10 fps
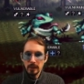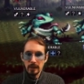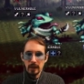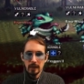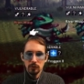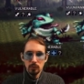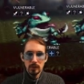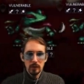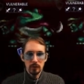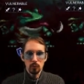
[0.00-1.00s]
We can Ice
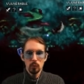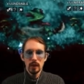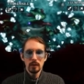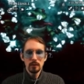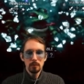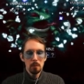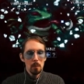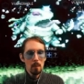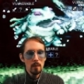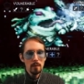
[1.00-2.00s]
Wind as oh, well.
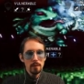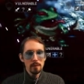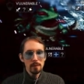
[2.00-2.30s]
Ice.